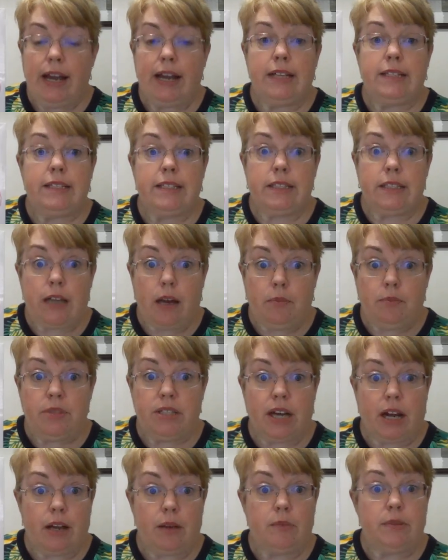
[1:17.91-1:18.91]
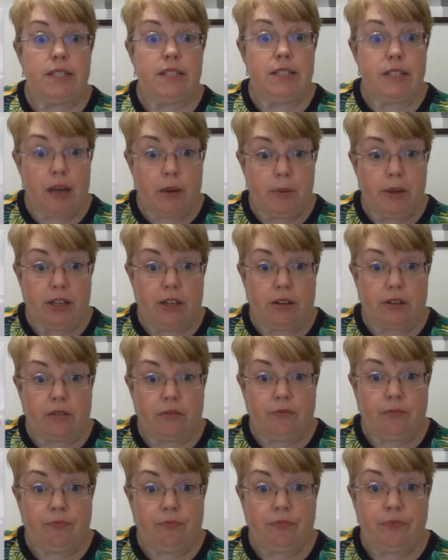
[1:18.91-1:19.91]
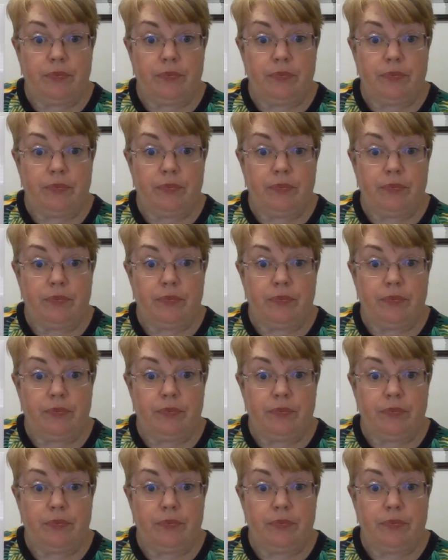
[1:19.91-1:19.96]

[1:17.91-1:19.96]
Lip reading: and sometimes W.